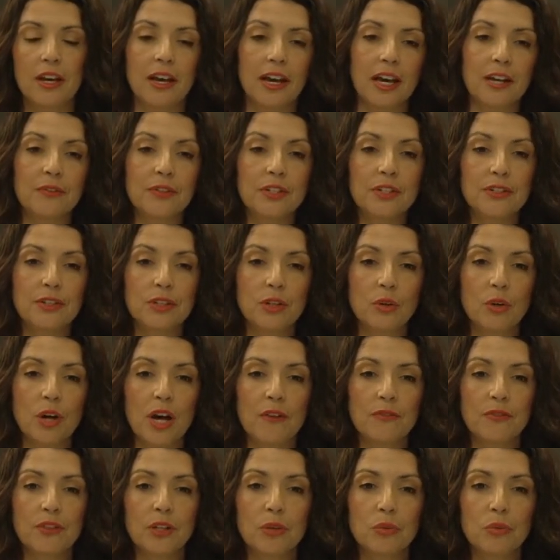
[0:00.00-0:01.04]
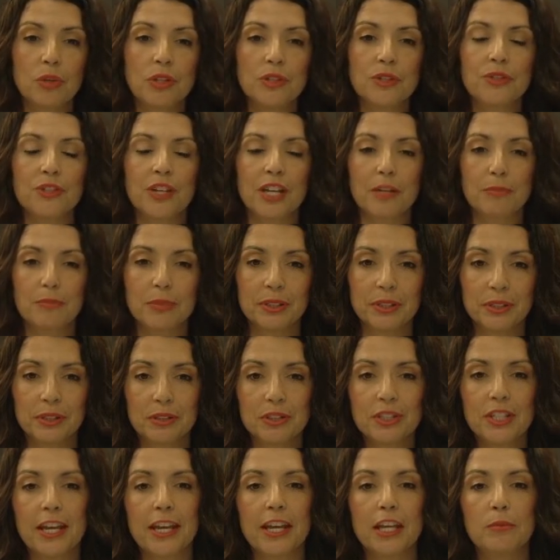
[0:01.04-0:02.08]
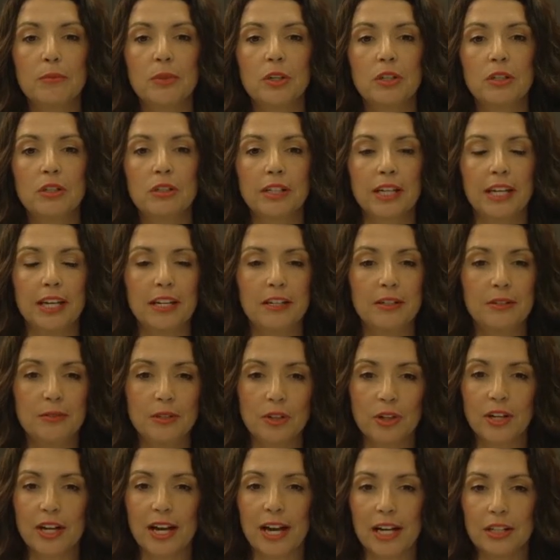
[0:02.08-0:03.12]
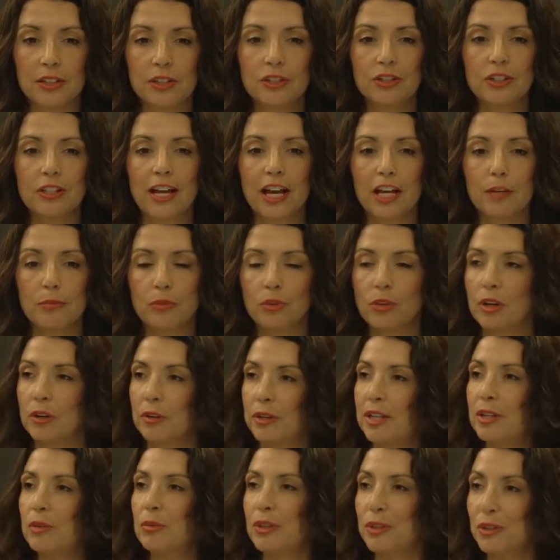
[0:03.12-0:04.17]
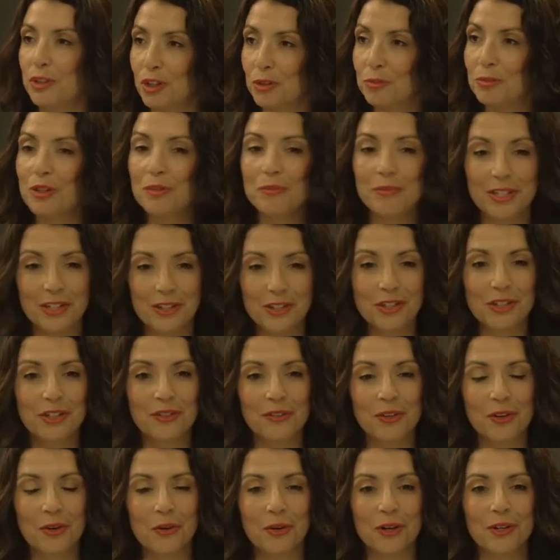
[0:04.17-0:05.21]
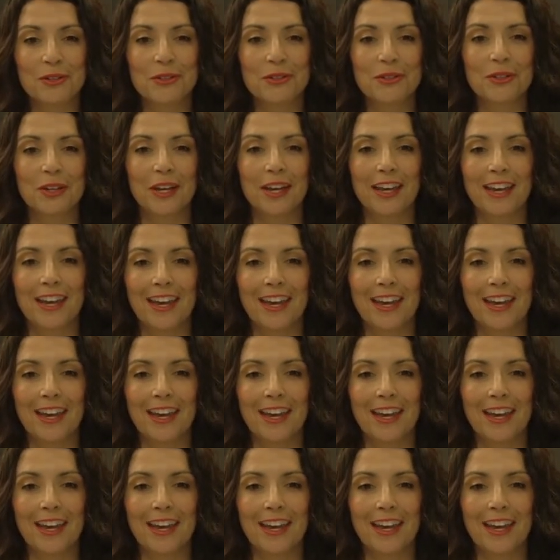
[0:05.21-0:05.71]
Every so often we'll set up a little table in your college library with your permission, of course,